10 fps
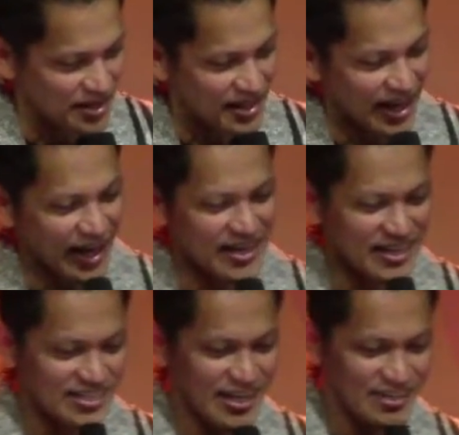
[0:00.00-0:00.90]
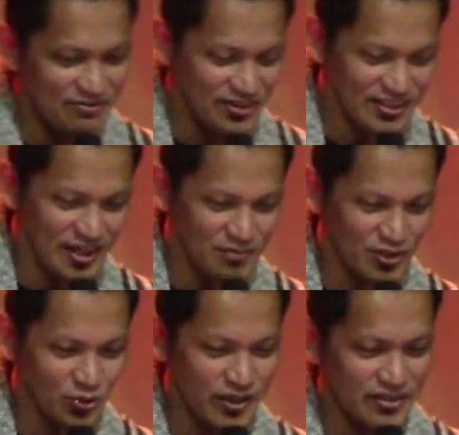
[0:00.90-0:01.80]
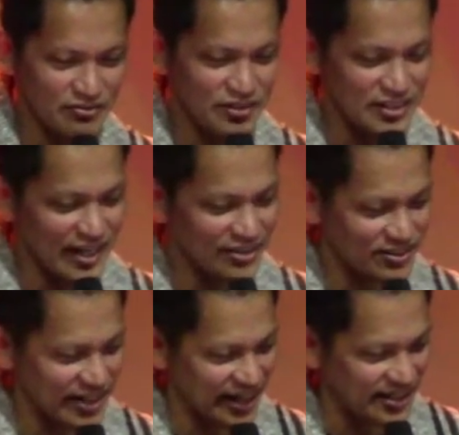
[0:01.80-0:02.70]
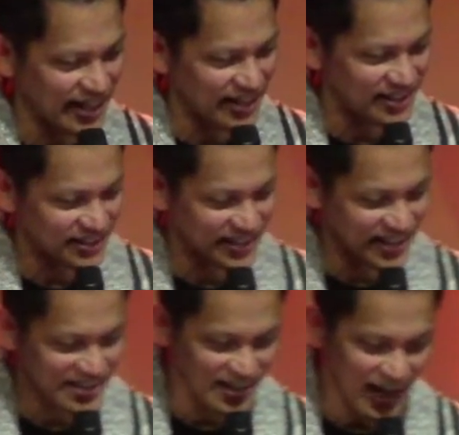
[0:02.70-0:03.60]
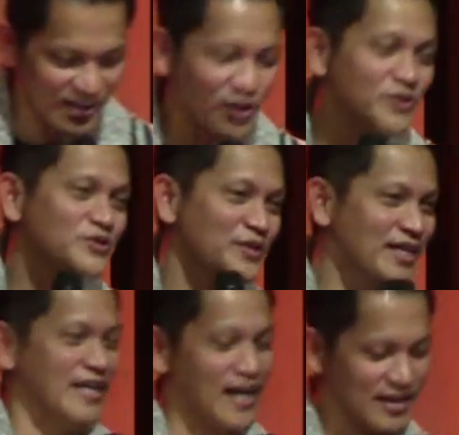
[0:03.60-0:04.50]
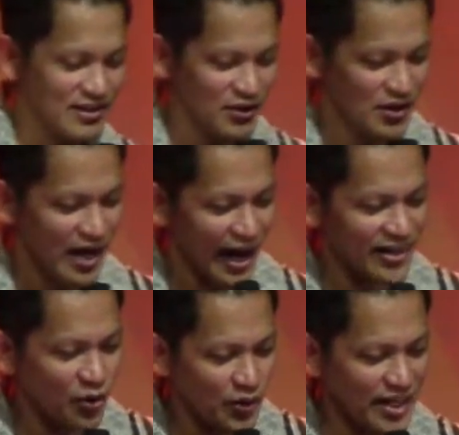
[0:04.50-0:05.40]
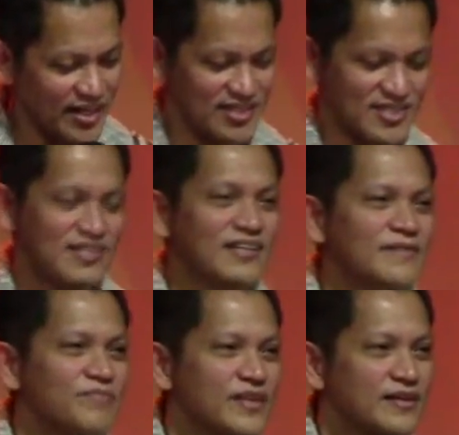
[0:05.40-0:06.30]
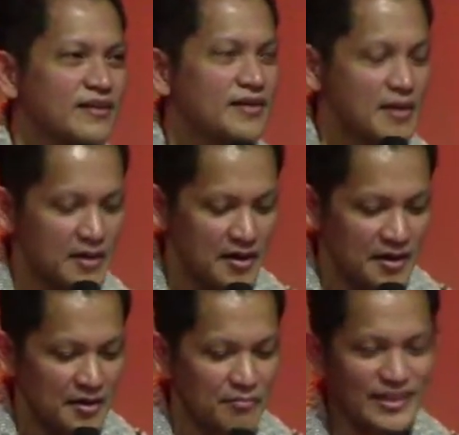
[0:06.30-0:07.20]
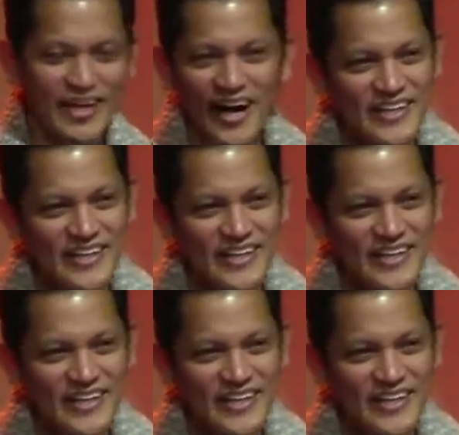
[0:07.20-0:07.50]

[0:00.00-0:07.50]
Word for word: And he said in chapter 23, verse 8 to 10 in NLT, he said, I go to e- I go, I go east, but God is